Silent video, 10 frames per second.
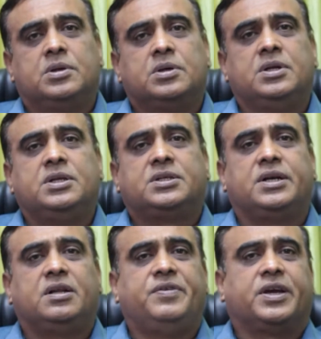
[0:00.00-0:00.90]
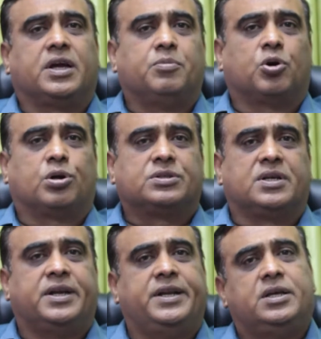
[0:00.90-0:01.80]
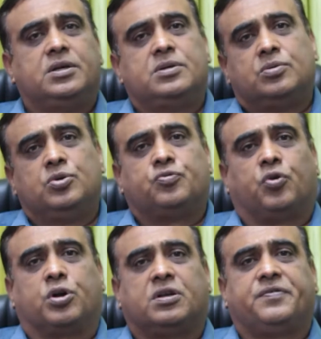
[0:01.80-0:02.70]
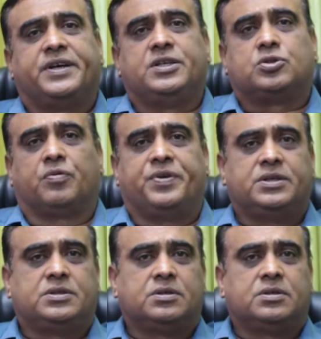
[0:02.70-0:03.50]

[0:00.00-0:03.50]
Recently we came across a lady who is 45 years of age